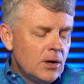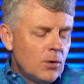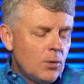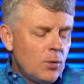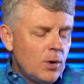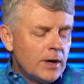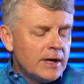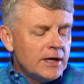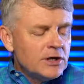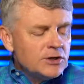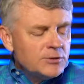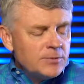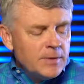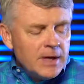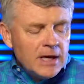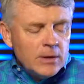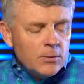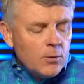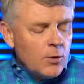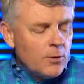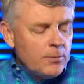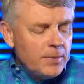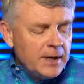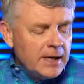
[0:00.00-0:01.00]
What has
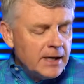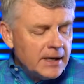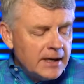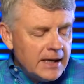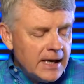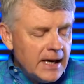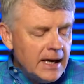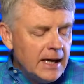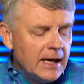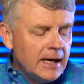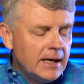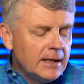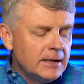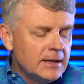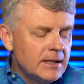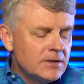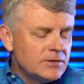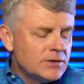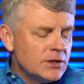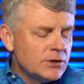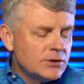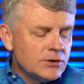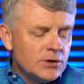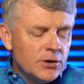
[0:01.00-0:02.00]
been will be again. He
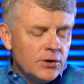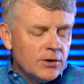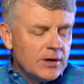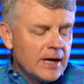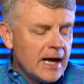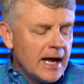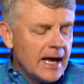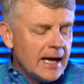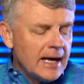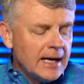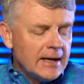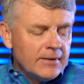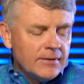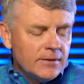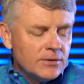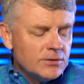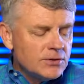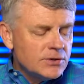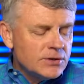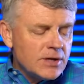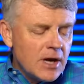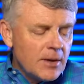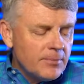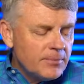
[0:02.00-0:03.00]
says, look,
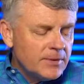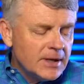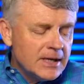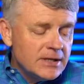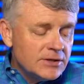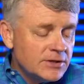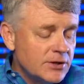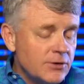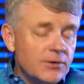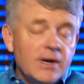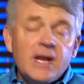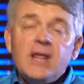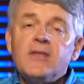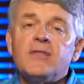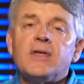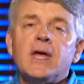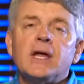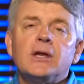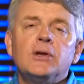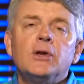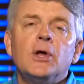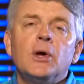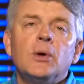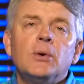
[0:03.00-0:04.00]
there's something. Is there
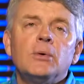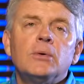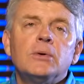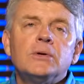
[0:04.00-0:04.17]
anything new?